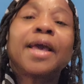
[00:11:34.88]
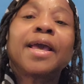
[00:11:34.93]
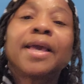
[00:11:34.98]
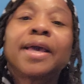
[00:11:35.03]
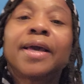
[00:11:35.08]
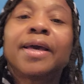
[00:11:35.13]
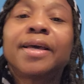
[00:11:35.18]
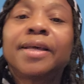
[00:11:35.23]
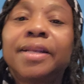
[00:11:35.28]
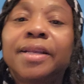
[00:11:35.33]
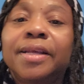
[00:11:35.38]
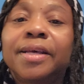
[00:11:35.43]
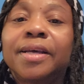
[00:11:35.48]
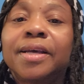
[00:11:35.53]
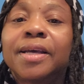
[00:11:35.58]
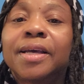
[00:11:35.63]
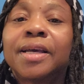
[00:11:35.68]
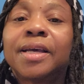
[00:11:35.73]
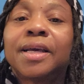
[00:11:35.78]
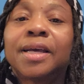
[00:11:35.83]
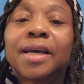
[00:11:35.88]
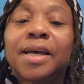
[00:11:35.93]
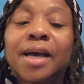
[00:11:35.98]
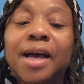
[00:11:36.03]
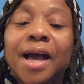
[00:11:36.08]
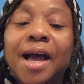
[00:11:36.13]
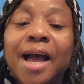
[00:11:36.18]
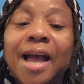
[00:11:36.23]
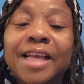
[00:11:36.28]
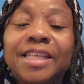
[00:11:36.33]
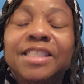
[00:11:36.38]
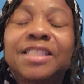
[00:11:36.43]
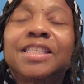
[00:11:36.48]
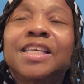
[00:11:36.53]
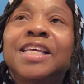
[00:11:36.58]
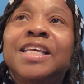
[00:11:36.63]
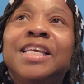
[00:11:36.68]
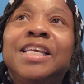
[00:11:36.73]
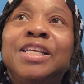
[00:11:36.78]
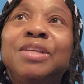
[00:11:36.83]
And I
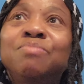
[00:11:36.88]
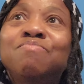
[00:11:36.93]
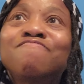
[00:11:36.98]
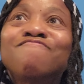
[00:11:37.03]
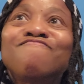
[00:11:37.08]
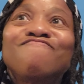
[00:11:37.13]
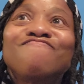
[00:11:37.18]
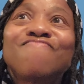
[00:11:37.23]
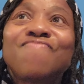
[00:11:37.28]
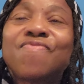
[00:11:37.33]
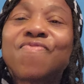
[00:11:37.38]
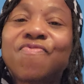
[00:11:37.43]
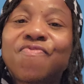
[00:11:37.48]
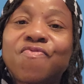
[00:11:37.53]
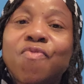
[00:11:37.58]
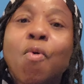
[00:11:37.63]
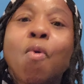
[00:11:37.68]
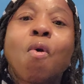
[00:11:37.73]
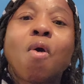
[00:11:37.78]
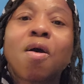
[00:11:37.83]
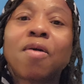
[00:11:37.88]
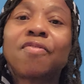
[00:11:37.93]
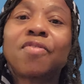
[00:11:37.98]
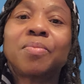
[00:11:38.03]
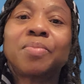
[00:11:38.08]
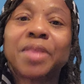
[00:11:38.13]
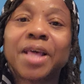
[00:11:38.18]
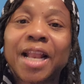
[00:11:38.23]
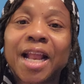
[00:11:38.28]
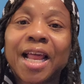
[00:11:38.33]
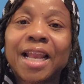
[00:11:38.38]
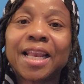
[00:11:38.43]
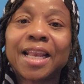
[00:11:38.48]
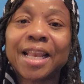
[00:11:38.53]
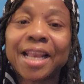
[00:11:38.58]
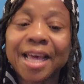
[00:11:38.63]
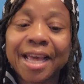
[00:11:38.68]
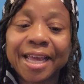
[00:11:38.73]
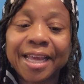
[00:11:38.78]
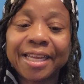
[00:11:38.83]
seen four of them that I
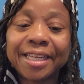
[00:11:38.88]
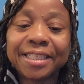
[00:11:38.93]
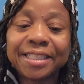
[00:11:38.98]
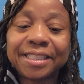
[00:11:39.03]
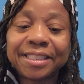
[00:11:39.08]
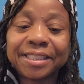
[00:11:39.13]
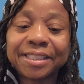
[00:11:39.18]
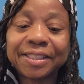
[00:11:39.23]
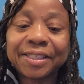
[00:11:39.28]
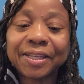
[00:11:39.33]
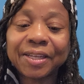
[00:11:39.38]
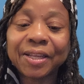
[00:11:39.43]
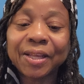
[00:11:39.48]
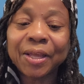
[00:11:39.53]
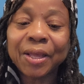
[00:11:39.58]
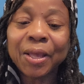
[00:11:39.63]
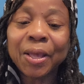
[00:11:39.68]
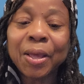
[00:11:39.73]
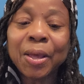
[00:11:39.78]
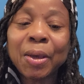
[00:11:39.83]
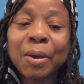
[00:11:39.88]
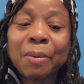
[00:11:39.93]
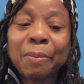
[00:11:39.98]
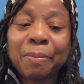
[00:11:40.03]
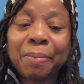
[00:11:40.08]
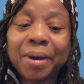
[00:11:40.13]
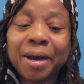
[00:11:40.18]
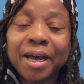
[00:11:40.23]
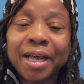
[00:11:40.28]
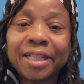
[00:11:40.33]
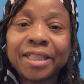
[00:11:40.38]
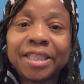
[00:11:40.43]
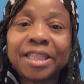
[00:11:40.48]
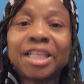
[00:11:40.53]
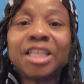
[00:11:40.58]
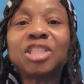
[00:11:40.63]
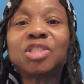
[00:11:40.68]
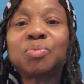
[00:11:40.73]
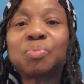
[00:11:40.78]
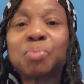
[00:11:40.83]
like. But
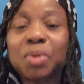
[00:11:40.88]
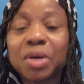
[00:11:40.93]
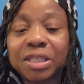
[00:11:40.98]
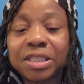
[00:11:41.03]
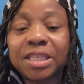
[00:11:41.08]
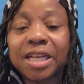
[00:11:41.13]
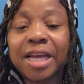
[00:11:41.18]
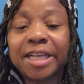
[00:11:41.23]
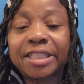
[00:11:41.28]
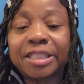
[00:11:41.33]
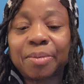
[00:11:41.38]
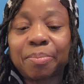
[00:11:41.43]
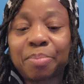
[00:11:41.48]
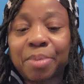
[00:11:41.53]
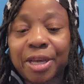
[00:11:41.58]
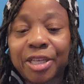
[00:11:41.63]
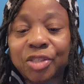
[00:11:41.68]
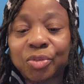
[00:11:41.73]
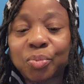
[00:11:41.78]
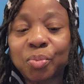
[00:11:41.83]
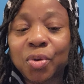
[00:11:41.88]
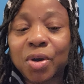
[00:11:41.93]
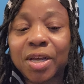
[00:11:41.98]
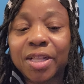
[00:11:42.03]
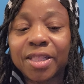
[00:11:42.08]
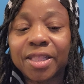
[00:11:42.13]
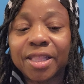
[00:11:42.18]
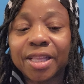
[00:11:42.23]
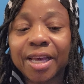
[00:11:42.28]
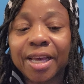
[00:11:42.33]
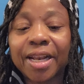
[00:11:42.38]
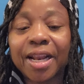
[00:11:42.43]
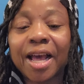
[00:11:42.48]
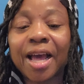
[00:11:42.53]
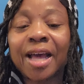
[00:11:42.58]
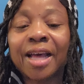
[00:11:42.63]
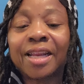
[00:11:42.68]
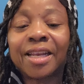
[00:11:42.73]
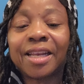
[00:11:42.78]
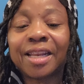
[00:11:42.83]
this was like the best one that
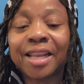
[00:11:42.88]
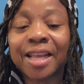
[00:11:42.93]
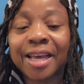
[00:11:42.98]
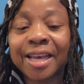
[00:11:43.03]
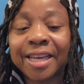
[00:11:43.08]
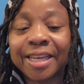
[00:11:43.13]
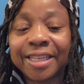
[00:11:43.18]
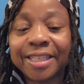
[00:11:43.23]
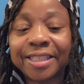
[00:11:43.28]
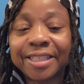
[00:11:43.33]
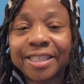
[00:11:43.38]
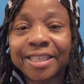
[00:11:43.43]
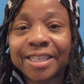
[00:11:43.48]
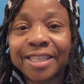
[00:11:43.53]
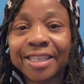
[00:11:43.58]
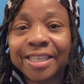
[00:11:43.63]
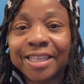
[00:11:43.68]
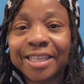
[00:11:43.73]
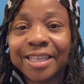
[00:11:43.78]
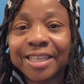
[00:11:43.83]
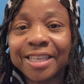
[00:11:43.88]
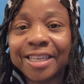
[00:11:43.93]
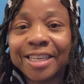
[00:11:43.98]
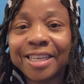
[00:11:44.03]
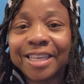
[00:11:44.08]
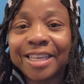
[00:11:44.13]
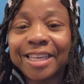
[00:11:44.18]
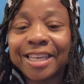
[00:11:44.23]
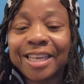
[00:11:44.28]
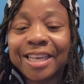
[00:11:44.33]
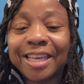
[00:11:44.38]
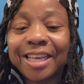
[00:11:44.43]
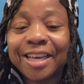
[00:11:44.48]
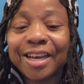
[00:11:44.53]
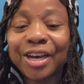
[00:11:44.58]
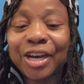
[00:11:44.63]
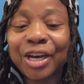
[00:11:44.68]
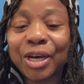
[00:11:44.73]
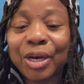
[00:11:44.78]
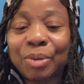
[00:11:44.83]
I liked
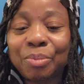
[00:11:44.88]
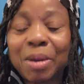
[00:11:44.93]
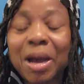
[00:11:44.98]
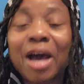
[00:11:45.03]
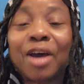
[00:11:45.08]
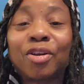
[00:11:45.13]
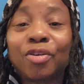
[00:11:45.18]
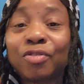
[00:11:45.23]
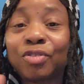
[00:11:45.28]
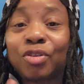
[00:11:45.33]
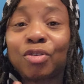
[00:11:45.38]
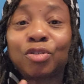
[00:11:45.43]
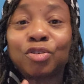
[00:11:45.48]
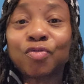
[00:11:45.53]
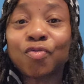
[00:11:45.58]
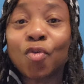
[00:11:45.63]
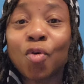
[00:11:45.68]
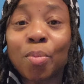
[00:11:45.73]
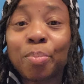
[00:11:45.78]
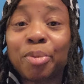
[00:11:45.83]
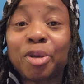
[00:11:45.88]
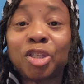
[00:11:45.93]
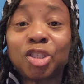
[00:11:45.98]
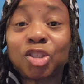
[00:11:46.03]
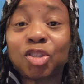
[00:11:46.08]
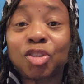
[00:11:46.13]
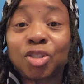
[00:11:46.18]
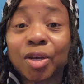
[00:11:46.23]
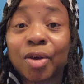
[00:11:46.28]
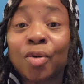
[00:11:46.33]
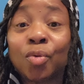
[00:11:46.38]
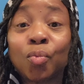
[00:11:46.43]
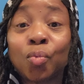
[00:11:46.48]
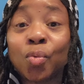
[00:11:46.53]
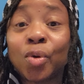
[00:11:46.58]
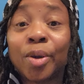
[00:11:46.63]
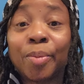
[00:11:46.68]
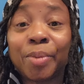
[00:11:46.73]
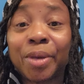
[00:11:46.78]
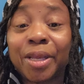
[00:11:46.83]
um, out of those four pictures of
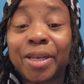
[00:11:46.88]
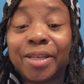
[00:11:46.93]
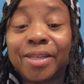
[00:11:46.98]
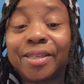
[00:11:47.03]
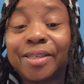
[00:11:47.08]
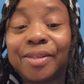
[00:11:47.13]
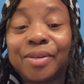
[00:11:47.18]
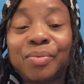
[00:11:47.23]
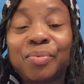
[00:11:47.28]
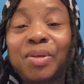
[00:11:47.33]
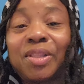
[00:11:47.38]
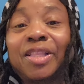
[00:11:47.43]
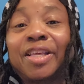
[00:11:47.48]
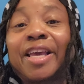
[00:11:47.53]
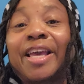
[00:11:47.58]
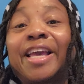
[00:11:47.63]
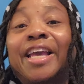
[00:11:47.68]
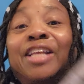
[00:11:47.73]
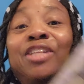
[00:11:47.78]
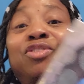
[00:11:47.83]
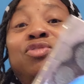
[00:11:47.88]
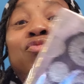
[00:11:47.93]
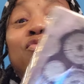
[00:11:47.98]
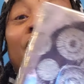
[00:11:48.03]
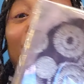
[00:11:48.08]
women with the head